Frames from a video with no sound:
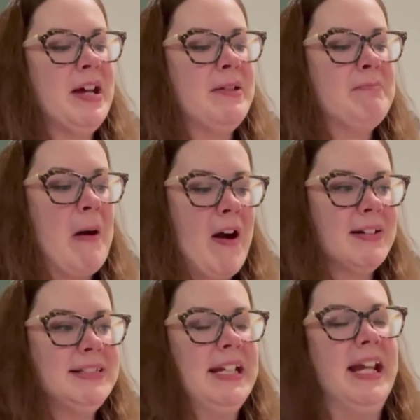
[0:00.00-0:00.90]

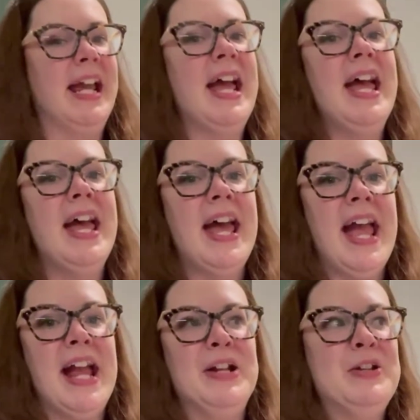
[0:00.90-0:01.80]
unboxing
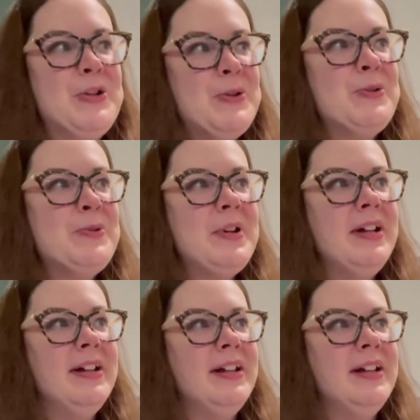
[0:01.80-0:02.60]
a new